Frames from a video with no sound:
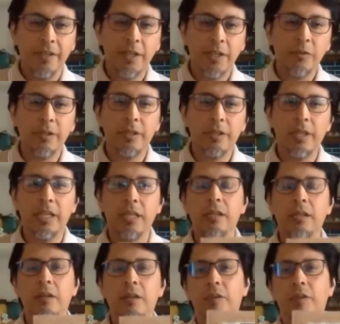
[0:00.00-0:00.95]

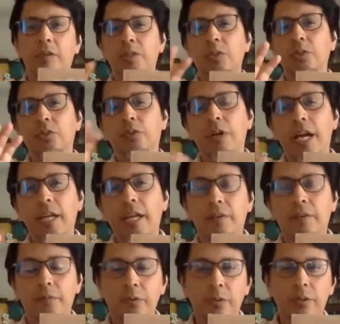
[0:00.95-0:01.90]
Frequently, when you dry
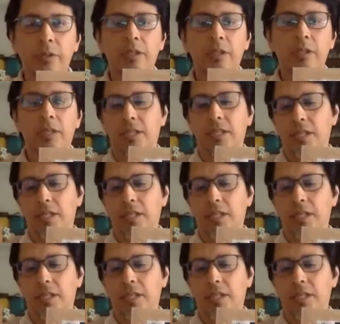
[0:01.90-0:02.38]
a food,